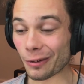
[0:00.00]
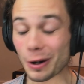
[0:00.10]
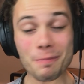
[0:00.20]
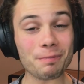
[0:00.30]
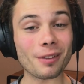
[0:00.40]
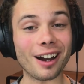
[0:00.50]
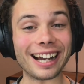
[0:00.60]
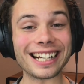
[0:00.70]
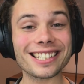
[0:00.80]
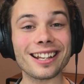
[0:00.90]
Well,
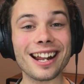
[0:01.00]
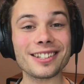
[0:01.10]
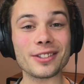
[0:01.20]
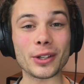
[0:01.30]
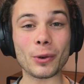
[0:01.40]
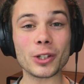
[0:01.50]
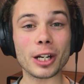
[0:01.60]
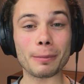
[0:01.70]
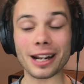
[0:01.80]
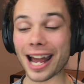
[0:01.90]
I guess that answers the
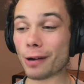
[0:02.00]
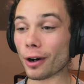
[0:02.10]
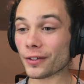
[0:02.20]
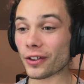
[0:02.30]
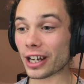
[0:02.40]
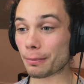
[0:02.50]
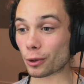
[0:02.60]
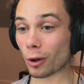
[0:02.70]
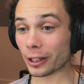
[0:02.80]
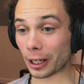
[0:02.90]
question about how often they are
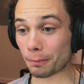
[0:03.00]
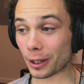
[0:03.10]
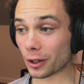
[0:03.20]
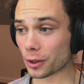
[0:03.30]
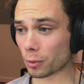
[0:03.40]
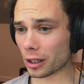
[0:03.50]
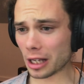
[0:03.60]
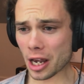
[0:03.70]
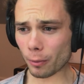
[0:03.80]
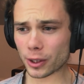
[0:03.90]
patrolling it, because,
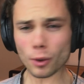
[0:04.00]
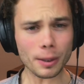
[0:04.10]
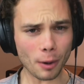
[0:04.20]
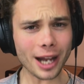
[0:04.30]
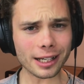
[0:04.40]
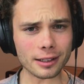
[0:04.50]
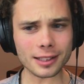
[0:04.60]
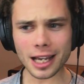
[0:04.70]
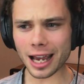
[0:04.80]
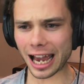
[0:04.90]
well, we saw the
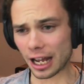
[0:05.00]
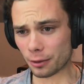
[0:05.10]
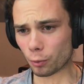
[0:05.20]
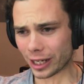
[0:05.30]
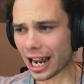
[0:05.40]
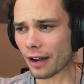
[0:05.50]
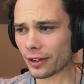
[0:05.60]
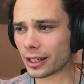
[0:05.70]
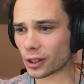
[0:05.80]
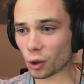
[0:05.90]
bikers and we
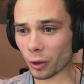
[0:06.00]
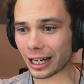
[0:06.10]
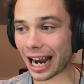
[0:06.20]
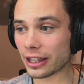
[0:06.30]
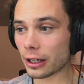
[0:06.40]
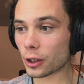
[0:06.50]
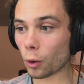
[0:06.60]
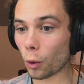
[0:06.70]
have his story, and there's